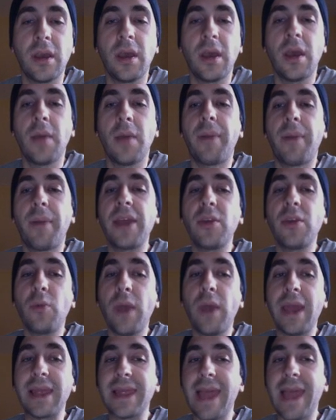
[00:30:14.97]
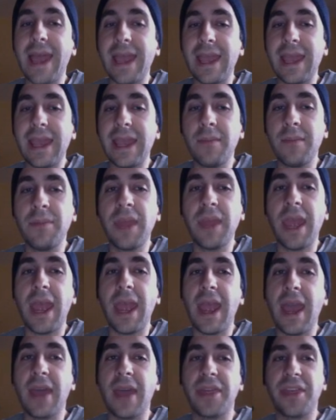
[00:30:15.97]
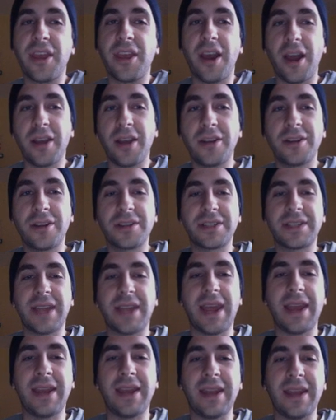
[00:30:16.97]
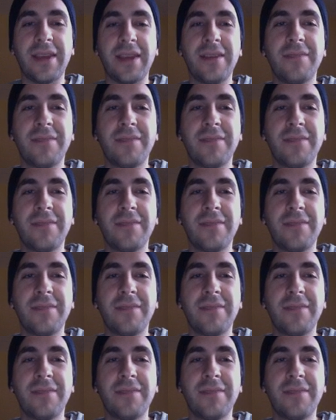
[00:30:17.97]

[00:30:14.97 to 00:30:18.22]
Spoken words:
By the way, let him that hath understanding,